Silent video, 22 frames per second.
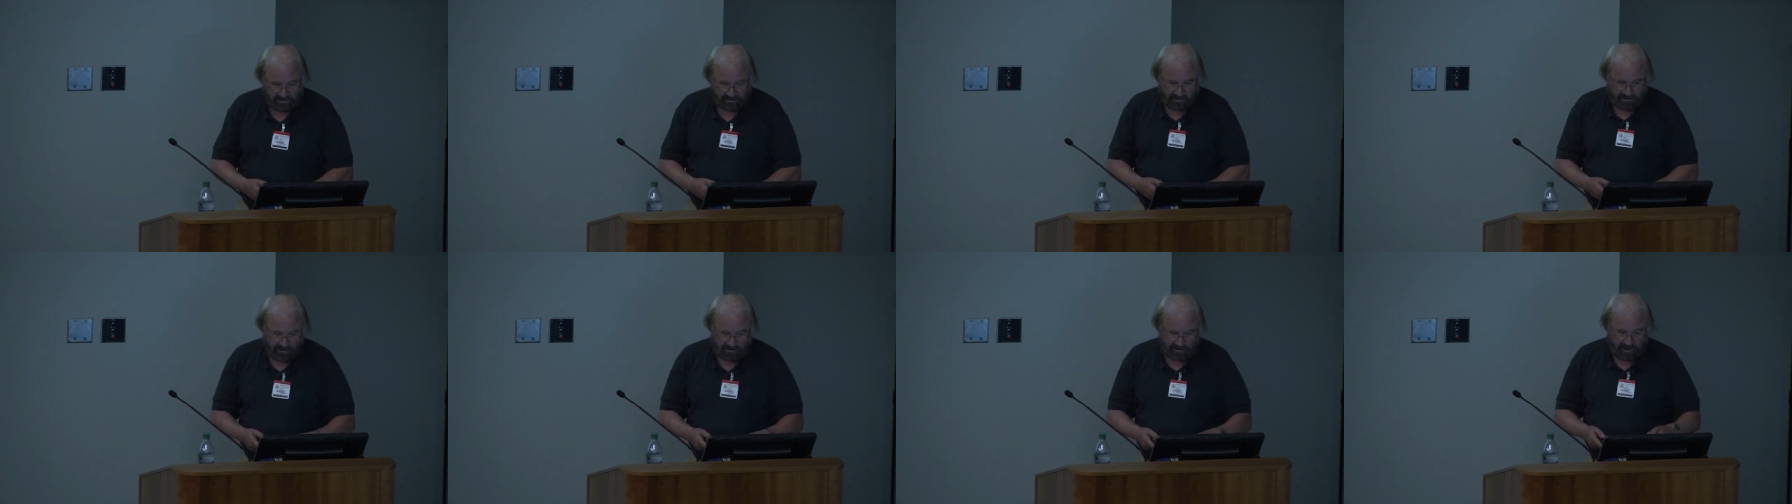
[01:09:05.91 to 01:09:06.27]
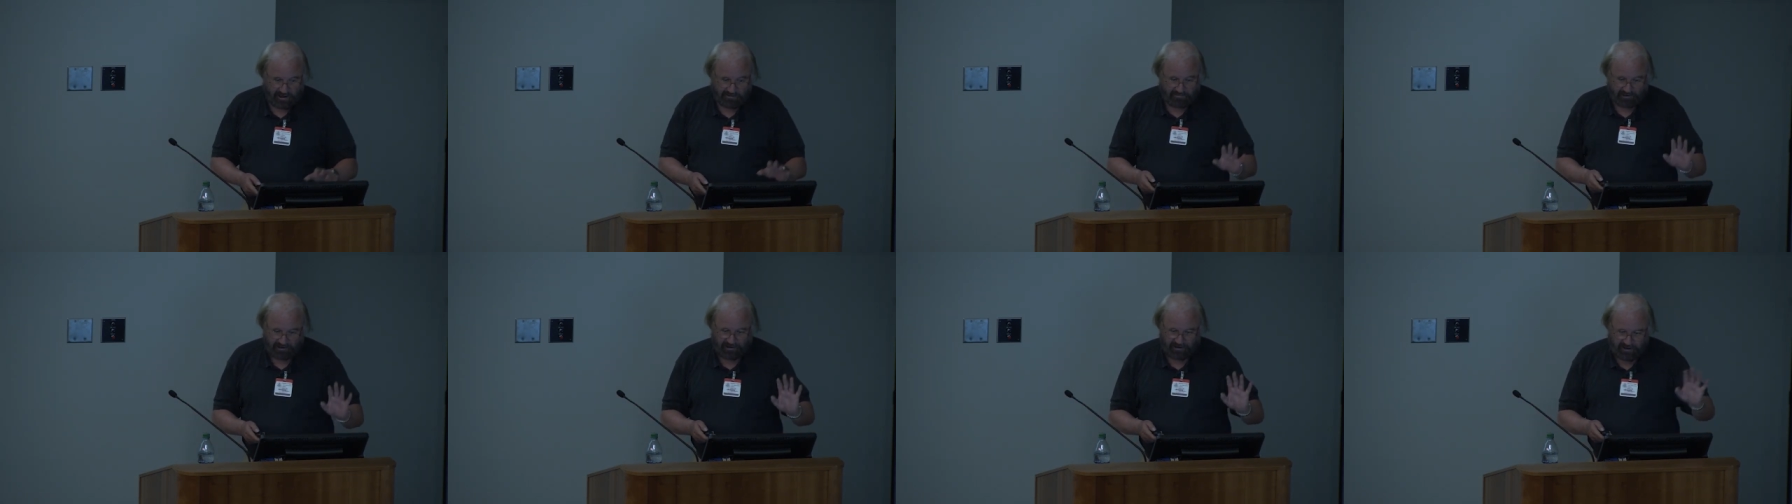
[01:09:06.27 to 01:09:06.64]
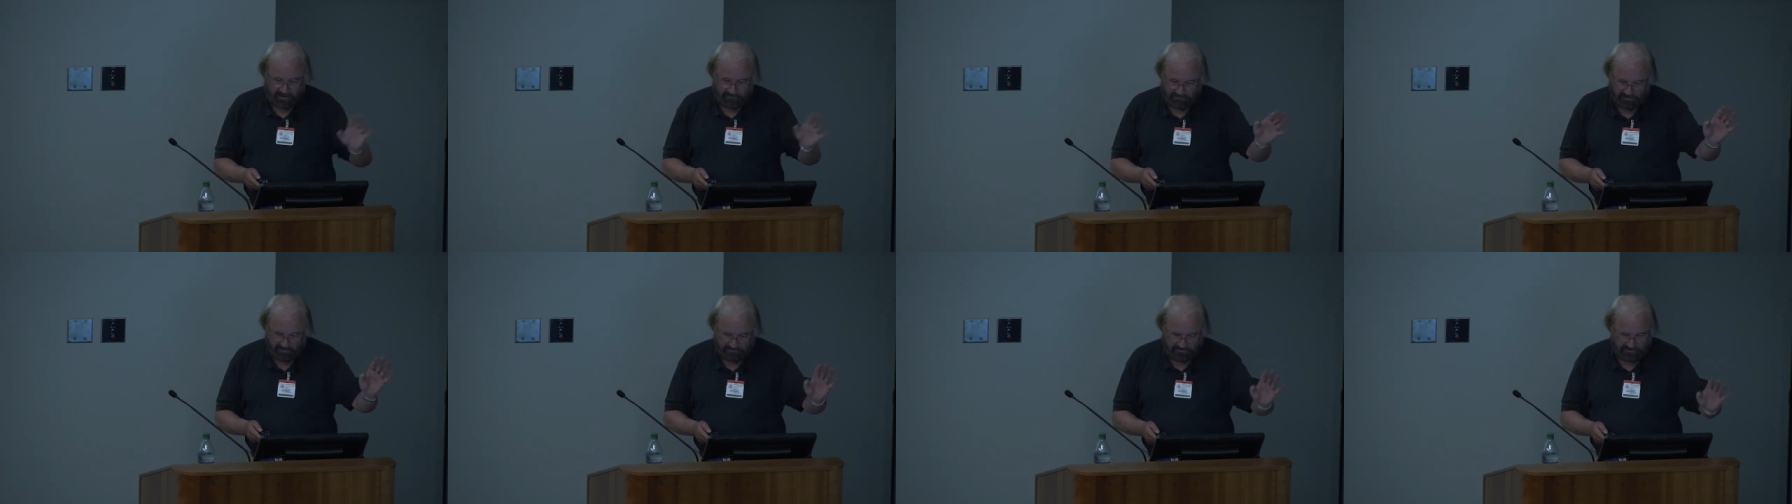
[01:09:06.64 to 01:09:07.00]
Uh, I can't
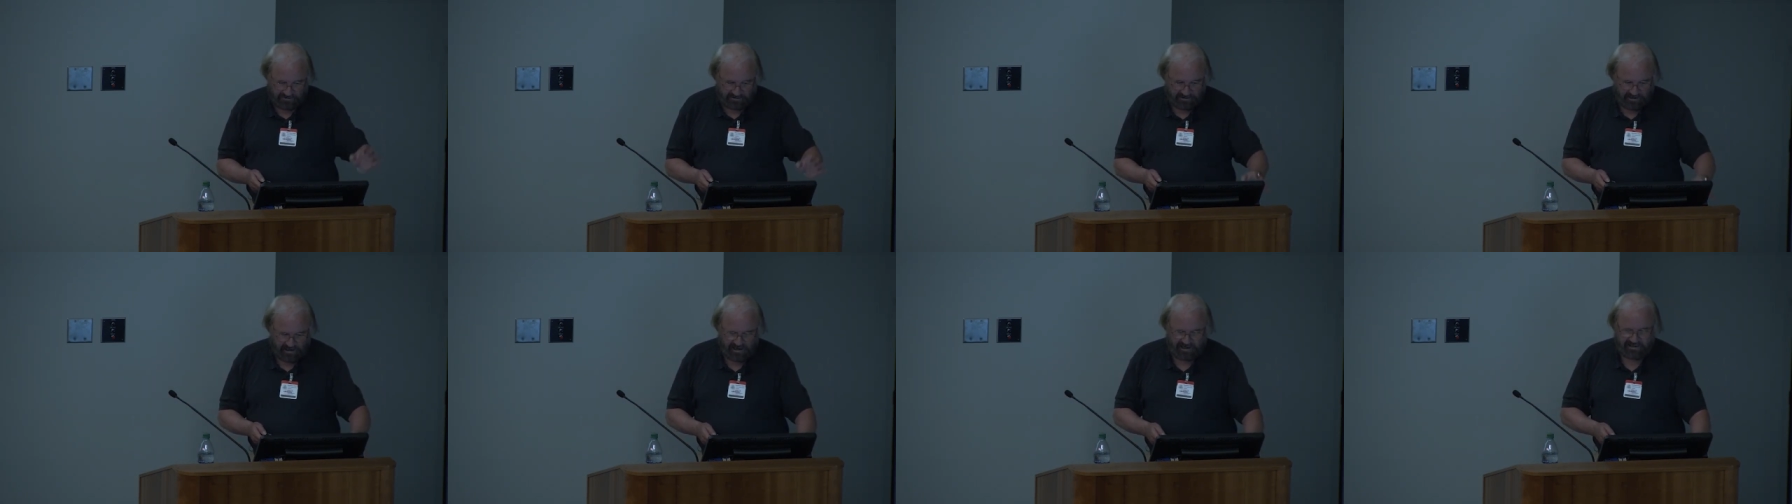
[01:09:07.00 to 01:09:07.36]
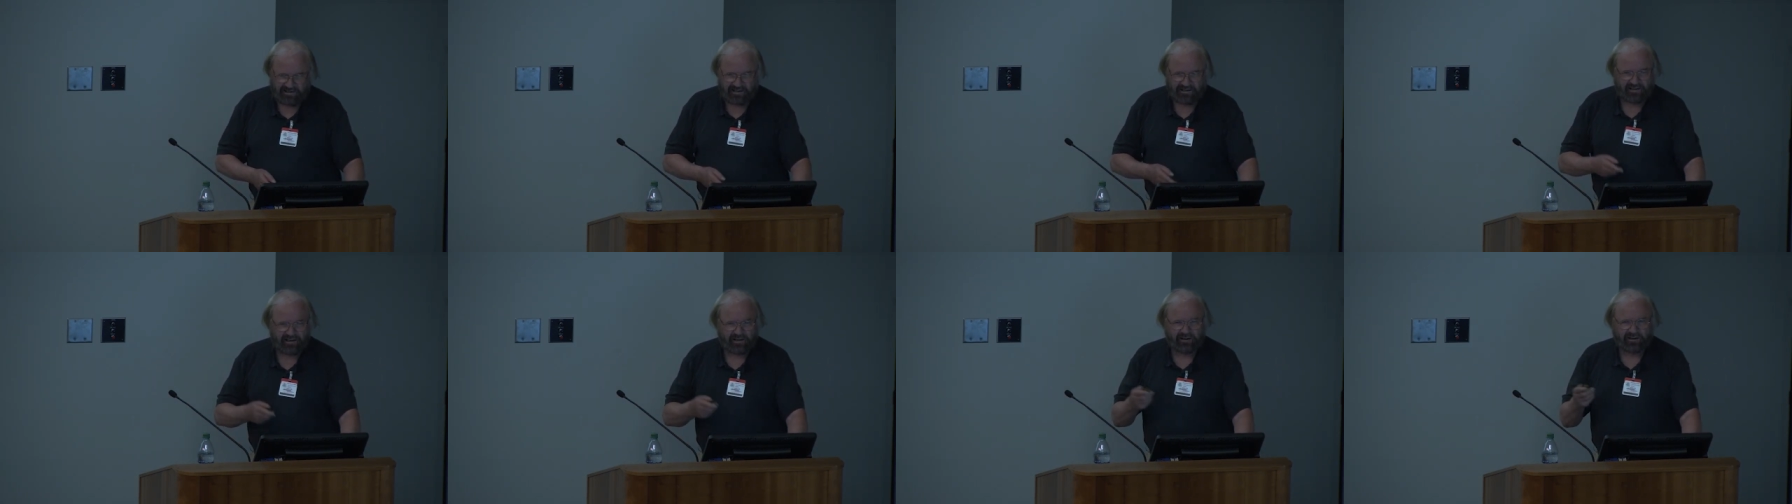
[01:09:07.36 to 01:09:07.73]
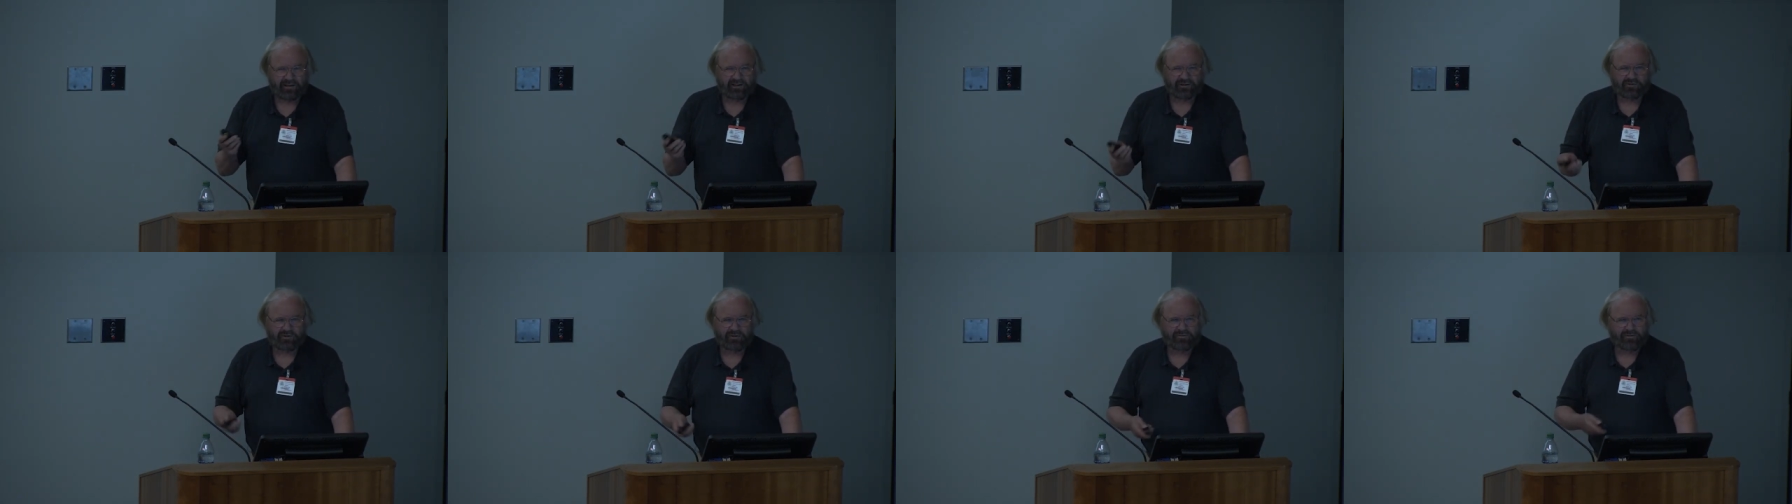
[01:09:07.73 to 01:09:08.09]
believe that It's like going
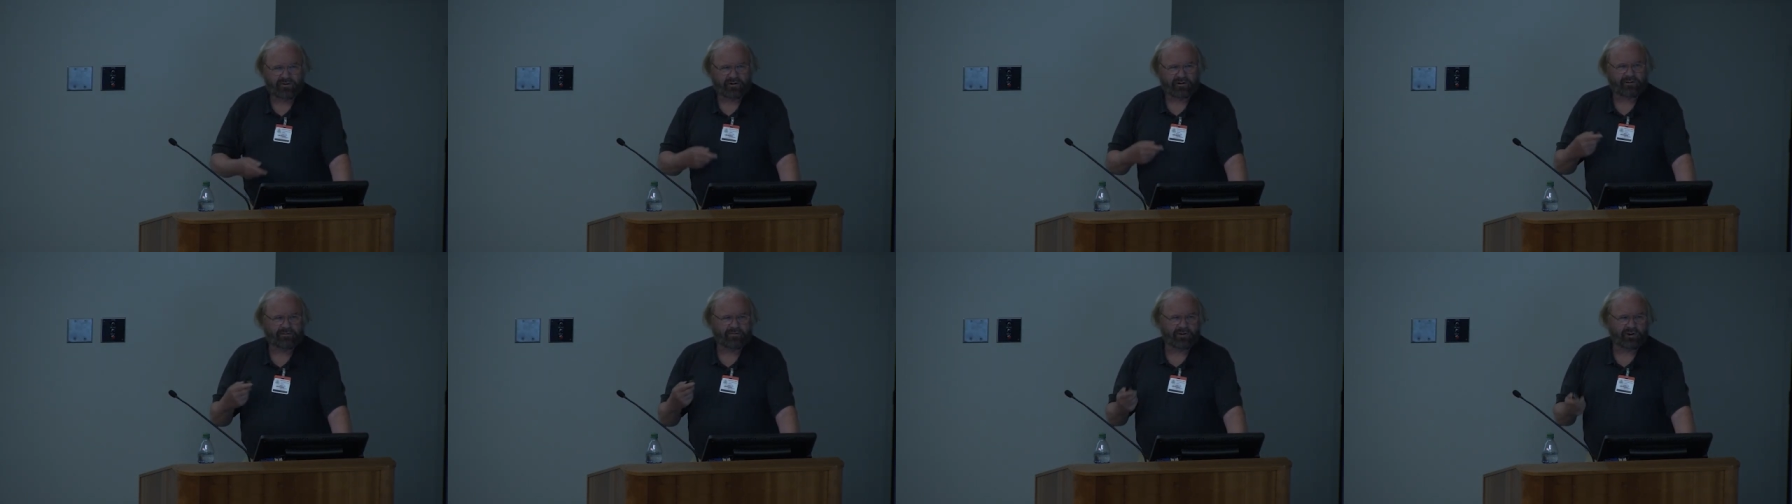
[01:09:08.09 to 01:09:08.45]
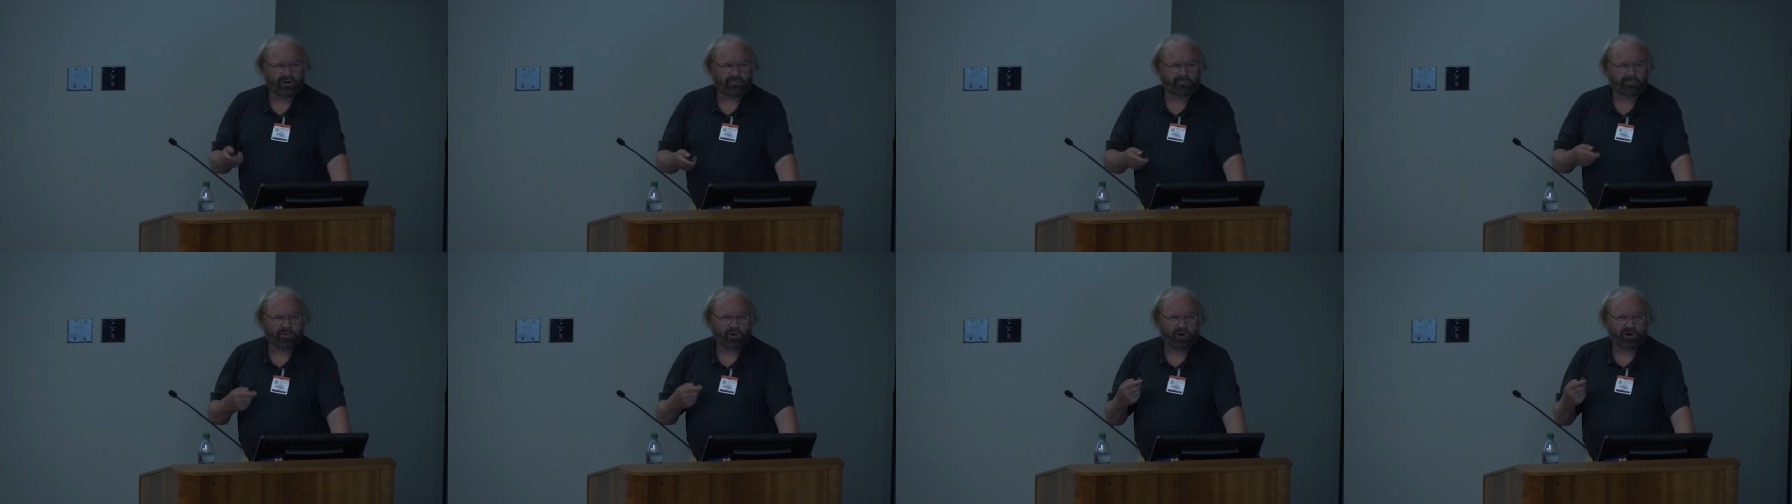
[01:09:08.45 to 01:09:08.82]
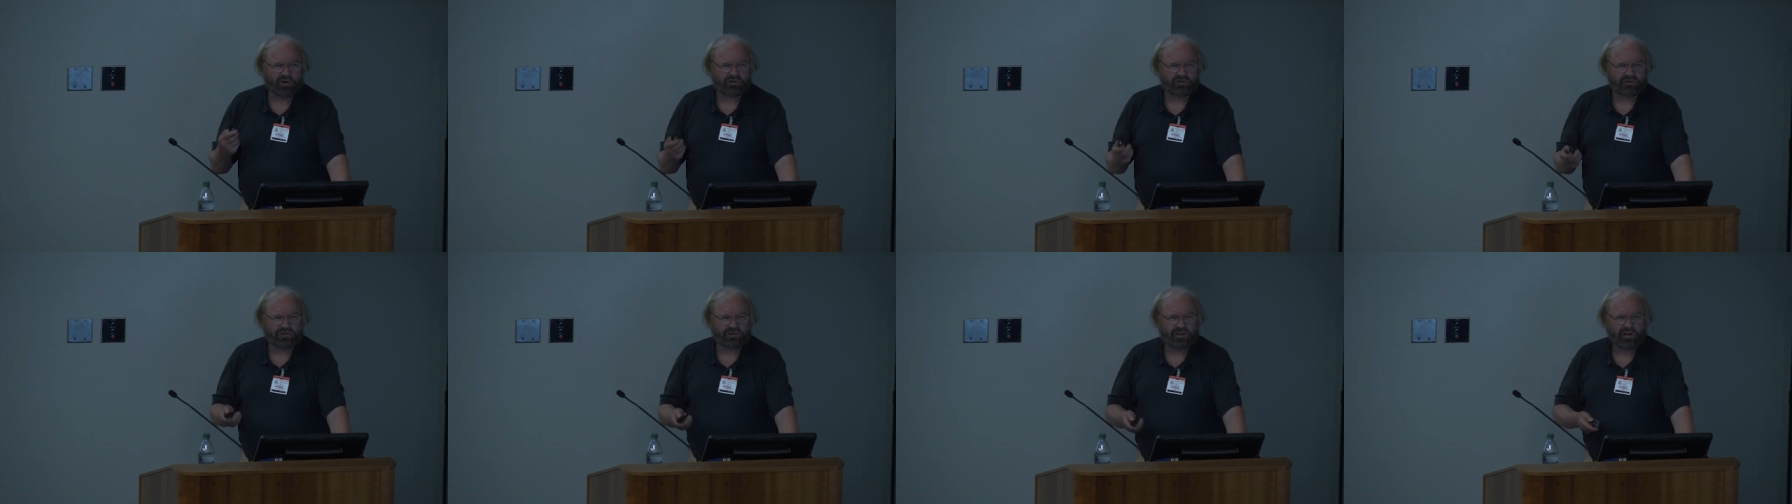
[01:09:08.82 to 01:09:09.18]
into a very, very
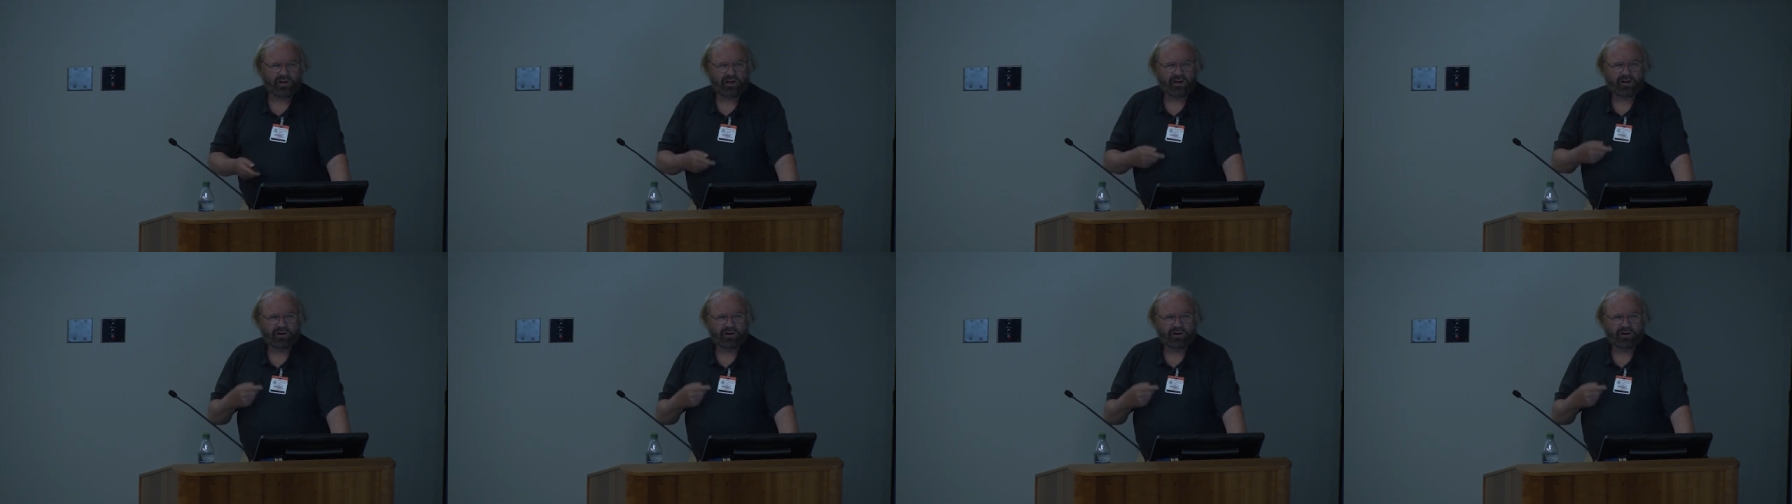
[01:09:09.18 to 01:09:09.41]
posh